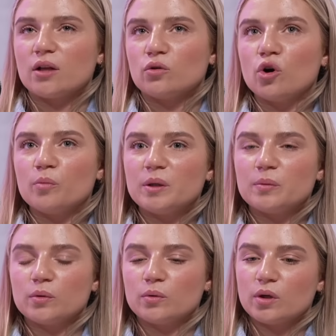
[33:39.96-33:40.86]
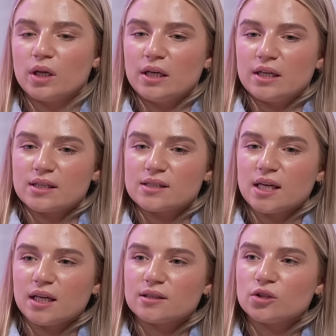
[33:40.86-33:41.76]
a lot of people
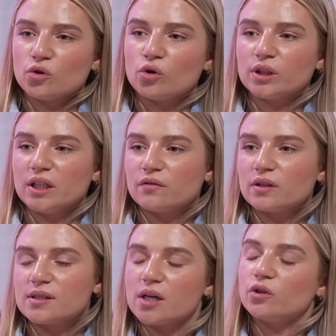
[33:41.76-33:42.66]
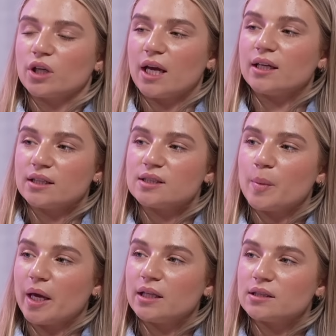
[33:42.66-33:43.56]
say to not leave it until you're getting into
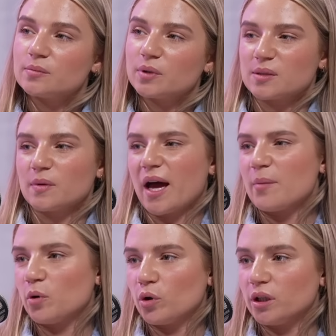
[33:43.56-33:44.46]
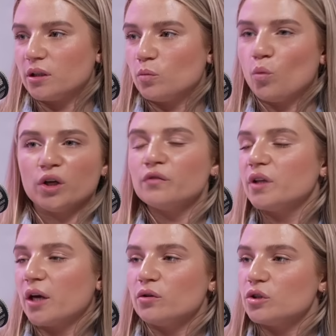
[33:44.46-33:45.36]
bed because by that point, one of
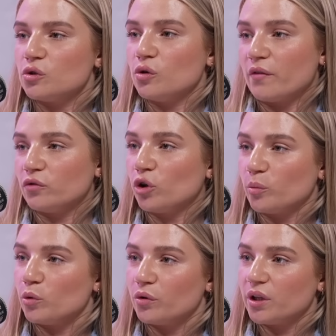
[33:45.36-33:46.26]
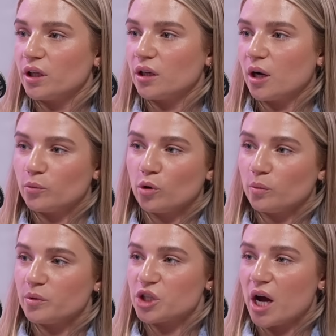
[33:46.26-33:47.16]
you out the two, if not the both of you, are
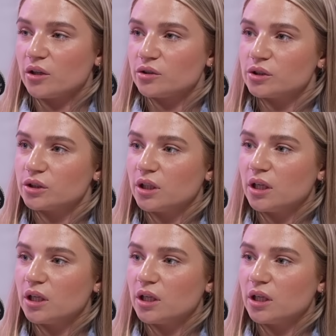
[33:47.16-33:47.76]
probably shattered.